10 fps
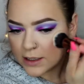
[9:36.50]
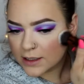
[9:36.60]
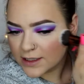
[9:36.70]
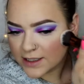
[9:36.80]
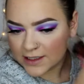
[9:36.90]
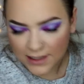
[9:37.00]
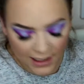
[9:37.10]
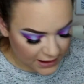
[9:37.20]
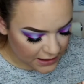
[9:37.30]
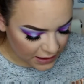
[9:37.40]
because it
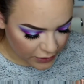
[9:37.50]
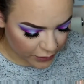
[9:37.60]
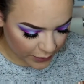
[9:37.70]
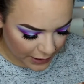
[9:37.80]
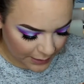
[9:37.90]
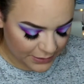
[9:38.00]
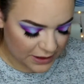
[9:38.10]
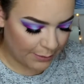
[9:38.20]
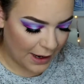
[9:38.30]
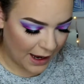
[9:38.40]
says it's a cream
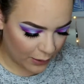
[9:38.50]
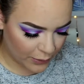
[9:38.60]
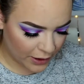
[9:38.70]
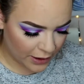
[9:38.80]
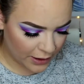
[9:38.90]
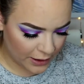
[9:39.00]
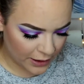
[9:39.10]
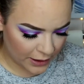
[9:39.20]
to powder,